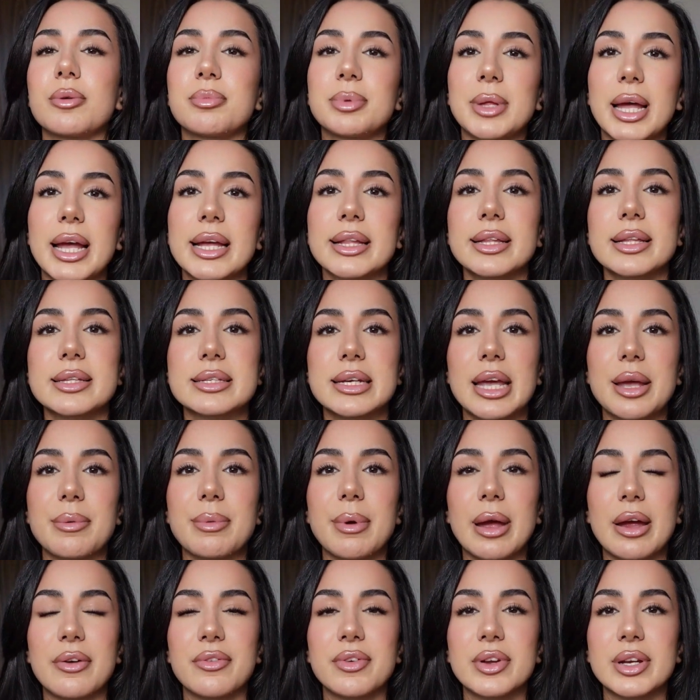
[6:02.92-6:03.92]
applying the tape
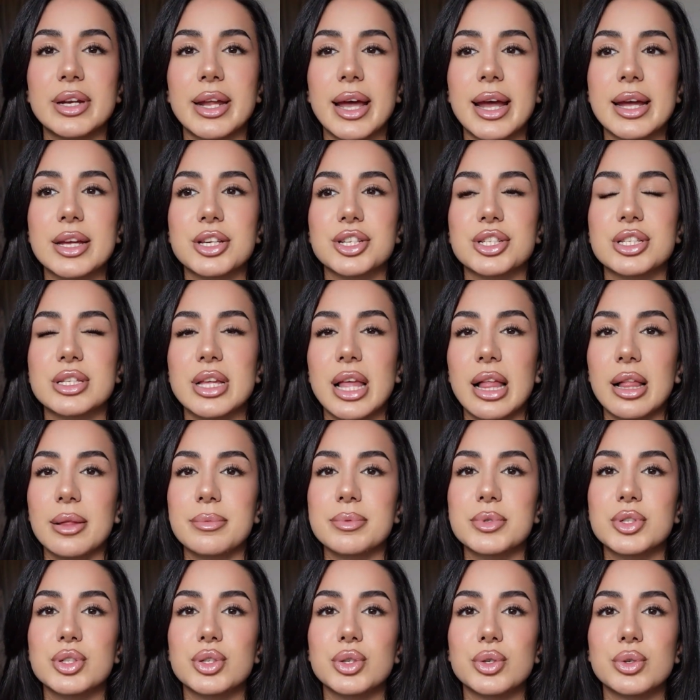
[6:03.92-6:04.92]
every night just
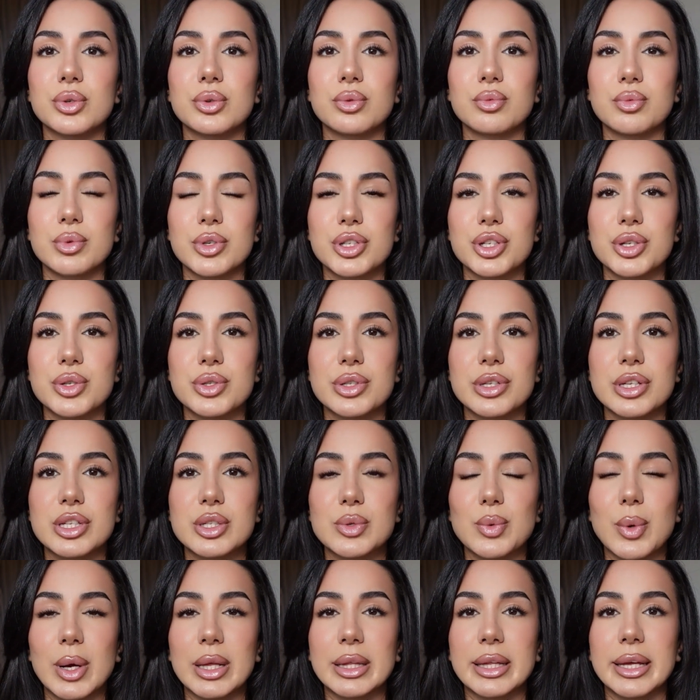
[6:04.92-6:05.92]
helps to reduce the
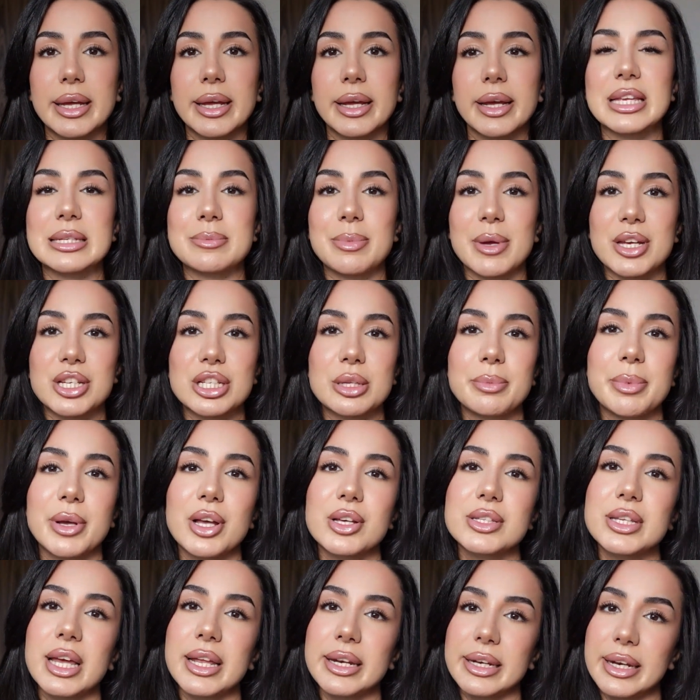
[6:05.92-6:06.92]
swelling, especially
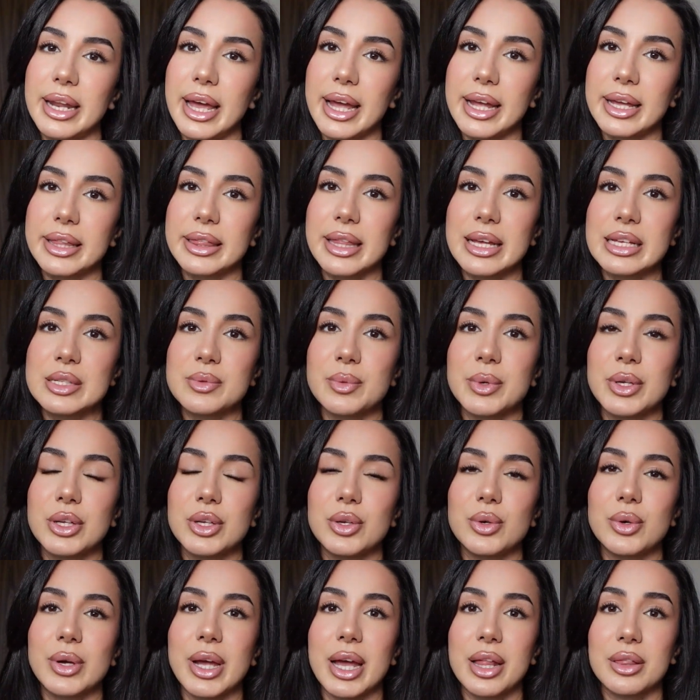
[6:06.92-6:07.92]
because at night that's when
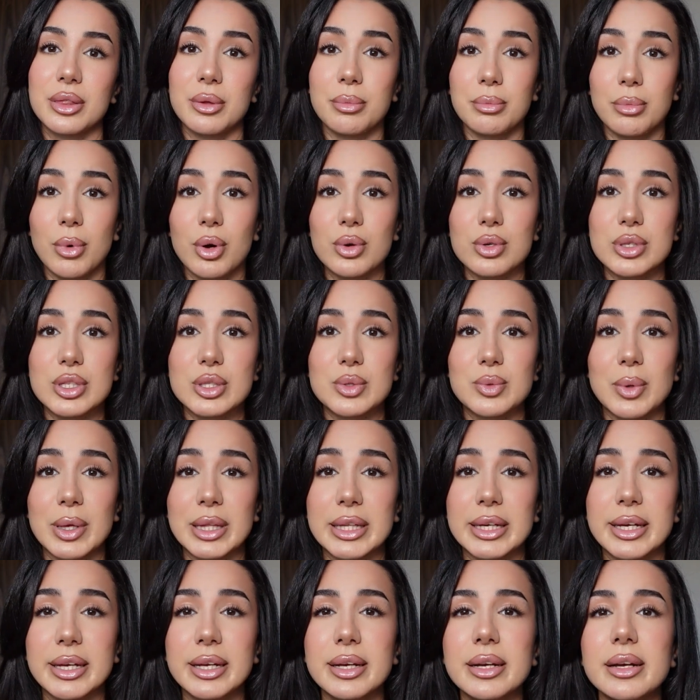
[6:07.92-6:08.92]
you get the most
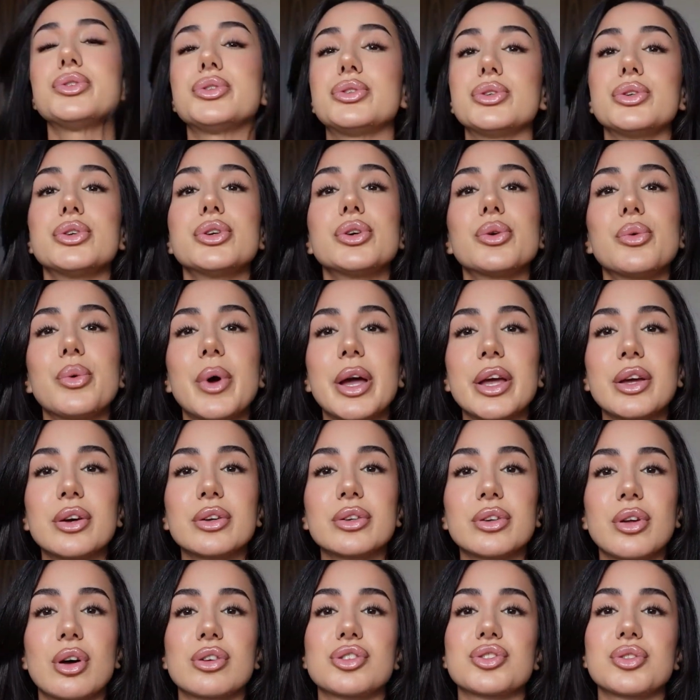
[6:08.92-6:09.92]
swelling. Do you wear your
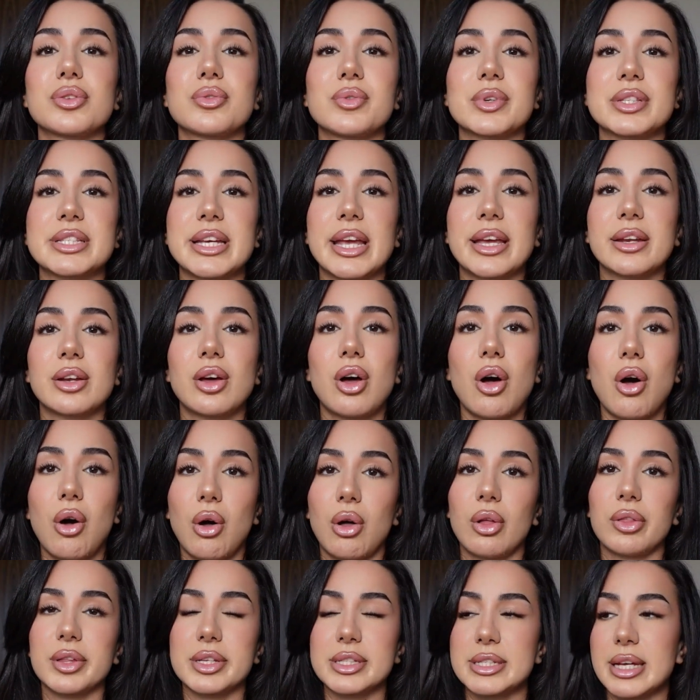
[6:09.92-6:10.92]
nostril retainer
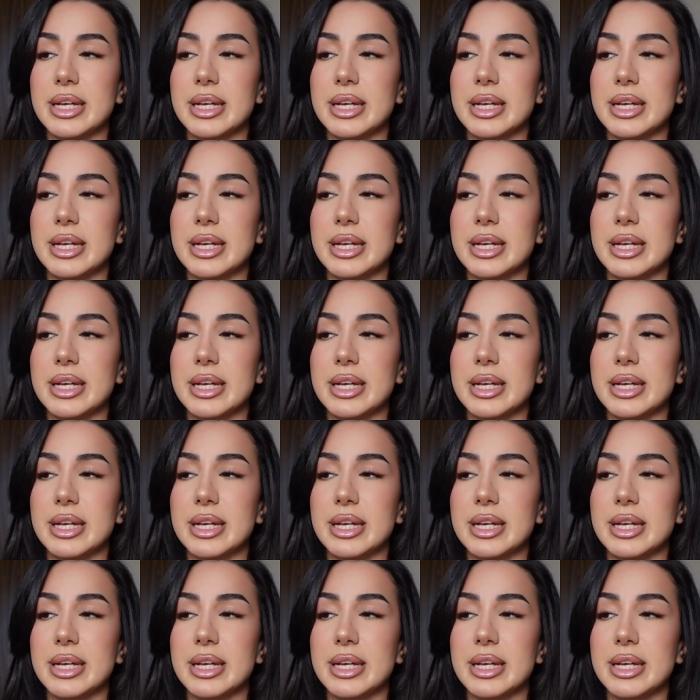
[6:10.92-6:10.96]
all the